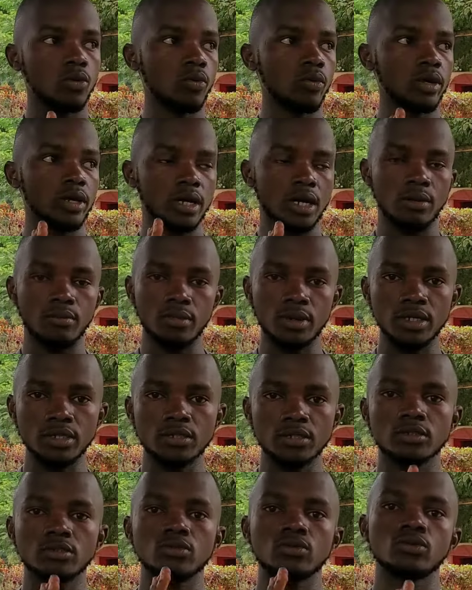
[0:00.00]
We are
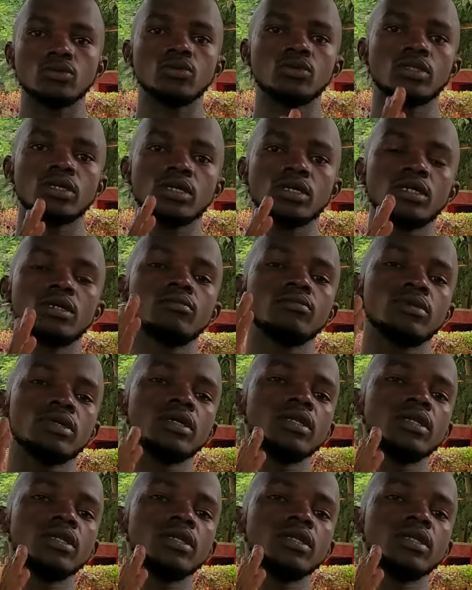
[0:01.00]
meant to do the game